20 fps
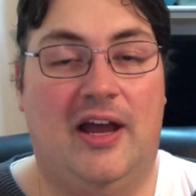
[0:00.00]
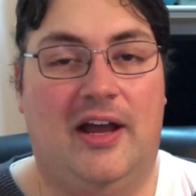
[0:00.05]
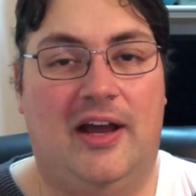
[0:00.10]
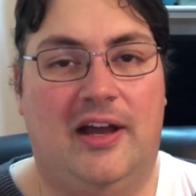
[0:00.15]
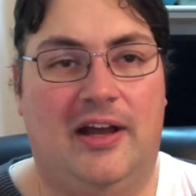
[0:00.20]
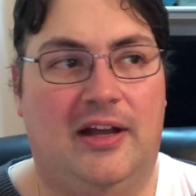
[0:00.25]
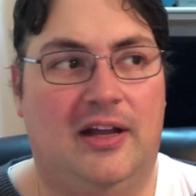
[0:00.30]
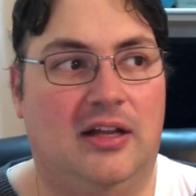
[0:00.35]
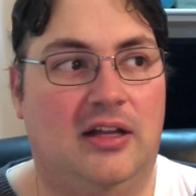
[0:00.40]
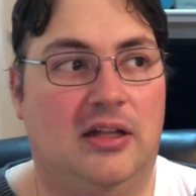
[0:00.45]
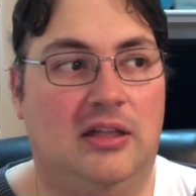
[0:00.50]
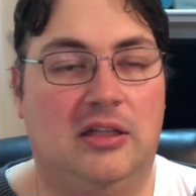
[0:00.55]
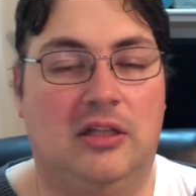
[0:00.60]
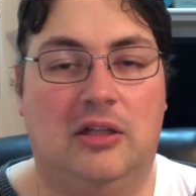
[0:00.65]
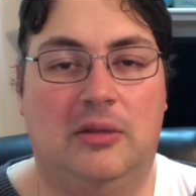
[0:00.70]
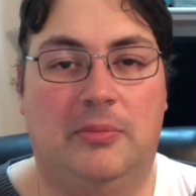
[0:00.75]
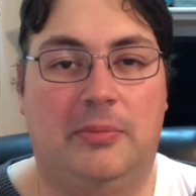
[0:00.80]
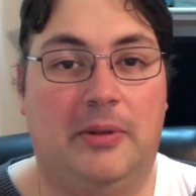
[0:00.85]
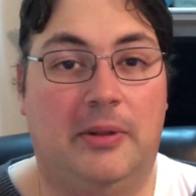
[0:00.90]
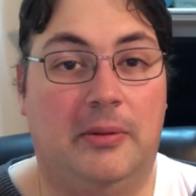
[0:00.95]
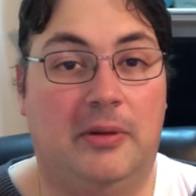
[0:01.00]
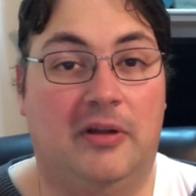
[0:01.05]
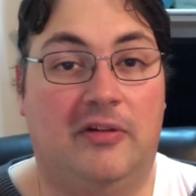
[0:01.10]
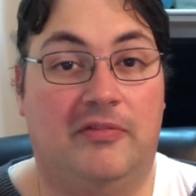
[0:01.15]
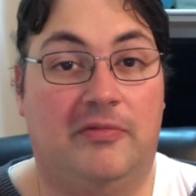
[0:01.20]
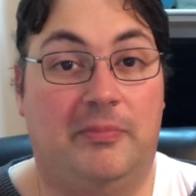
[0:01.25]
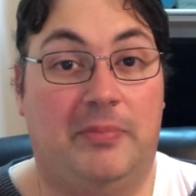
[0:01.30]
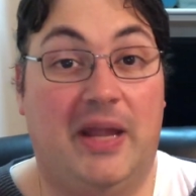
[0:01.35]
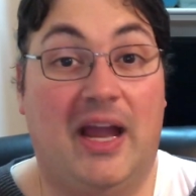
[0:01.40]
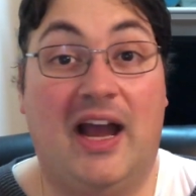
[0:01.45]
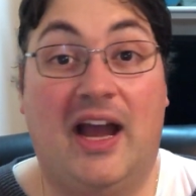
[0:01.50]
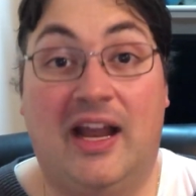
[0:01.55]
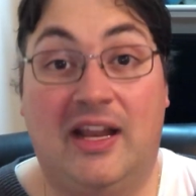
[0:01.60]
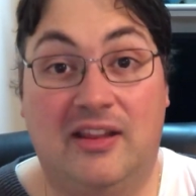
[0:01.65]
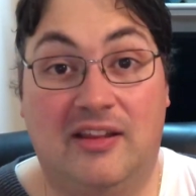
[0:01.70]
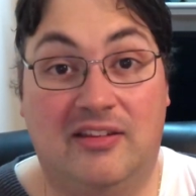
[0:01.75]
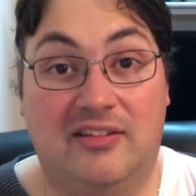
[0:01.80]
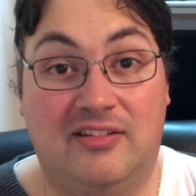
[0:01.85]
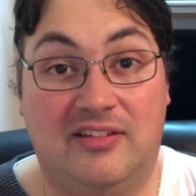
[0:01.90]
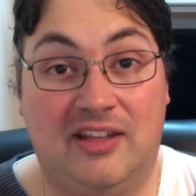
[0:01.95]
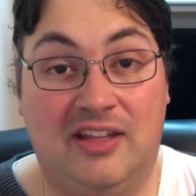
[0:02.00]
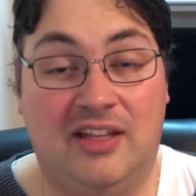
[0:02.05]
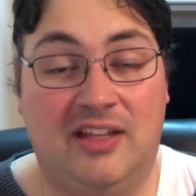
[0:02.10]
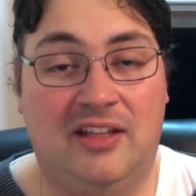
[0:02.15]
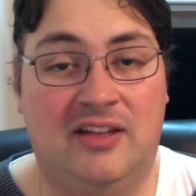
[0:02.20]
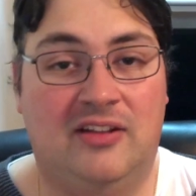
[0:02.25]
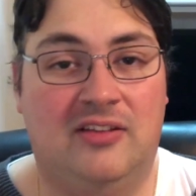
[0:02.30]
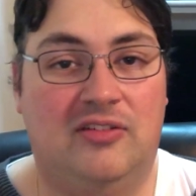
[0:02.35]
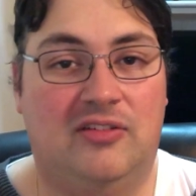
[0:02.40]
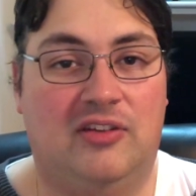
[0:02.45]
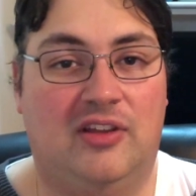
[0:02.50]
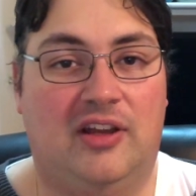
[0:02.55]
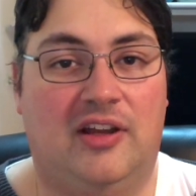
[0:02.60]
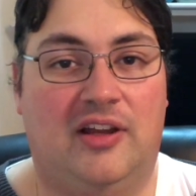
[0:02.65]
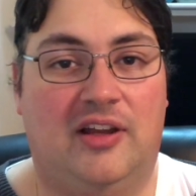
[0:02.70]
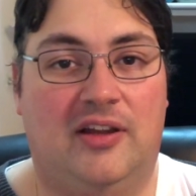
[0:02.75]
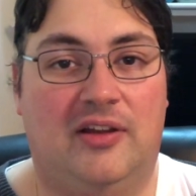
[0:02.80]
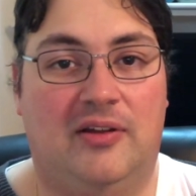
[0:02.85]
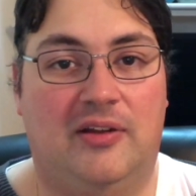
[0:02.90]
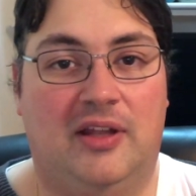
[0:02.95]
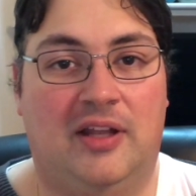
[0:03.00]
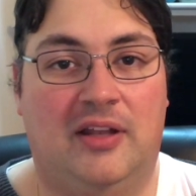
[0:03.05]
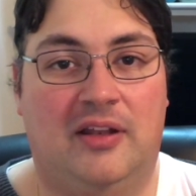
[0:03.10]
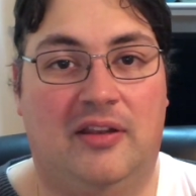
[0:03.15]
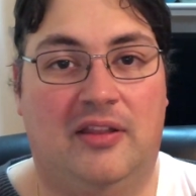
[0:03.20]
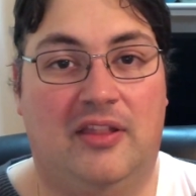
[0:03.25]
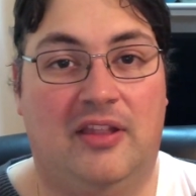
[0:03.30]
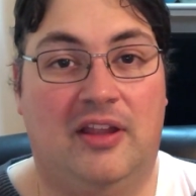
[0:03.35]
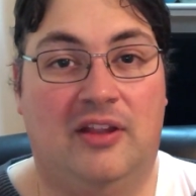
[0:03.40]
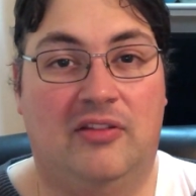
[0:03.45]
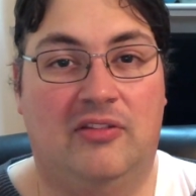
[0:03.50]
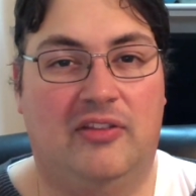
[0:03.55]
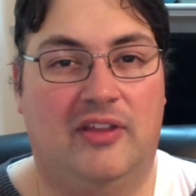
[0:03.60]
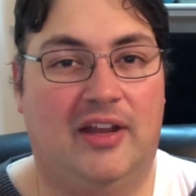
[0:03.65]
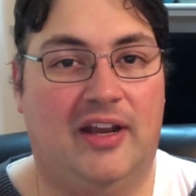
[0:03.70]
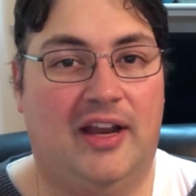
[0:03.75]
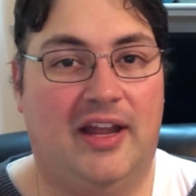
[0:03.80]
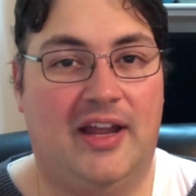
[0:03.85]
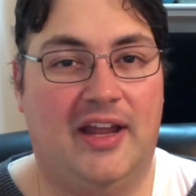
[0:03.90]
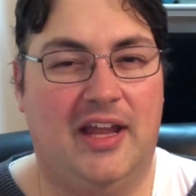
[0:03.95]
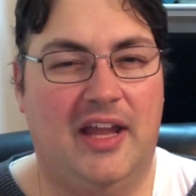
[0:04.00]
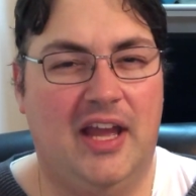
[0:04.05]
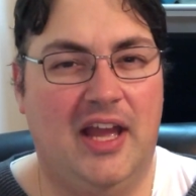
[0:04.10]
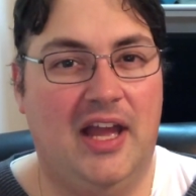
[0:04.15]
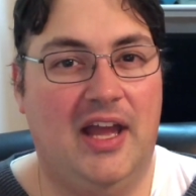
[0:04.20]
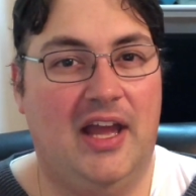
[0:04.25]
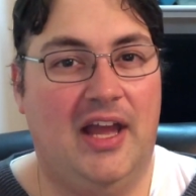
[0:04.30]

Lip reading: a little bit of behind the scenes and things that I